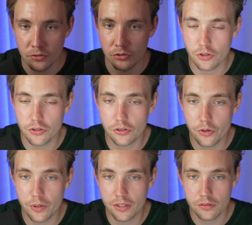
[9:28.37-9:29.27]
So it's going to
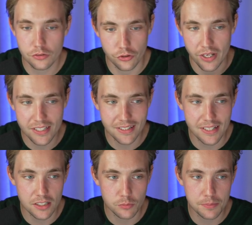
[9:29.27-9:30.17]
go in to HIX
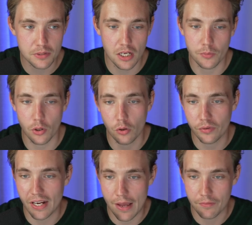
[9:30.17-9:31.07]
AI's website. We
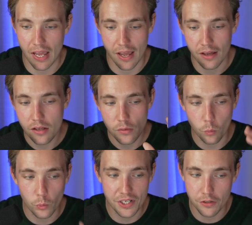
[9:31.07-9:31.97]
already have a
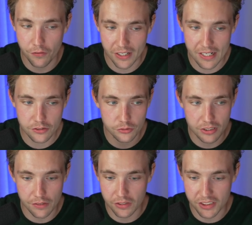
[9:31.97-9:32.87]
video for that, so
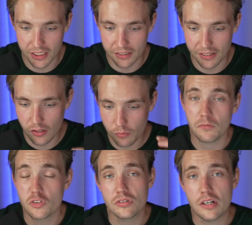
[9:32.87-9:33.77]
definitely check that out.
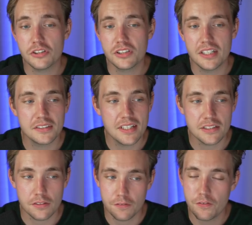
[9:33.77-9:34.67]
So now just take the
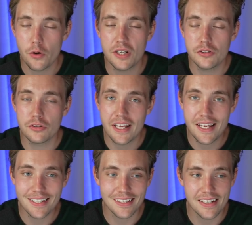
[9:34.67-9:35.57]
text, throw it into the
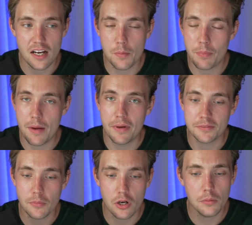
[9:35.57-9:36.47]
HIX AI bypass
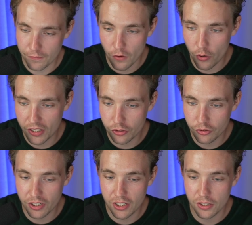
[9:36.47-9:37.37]
model, throw it into
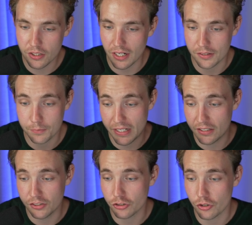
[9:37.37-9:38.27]
it here, and it's basically
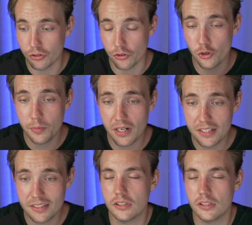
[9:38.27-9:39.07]
just going to humanize it.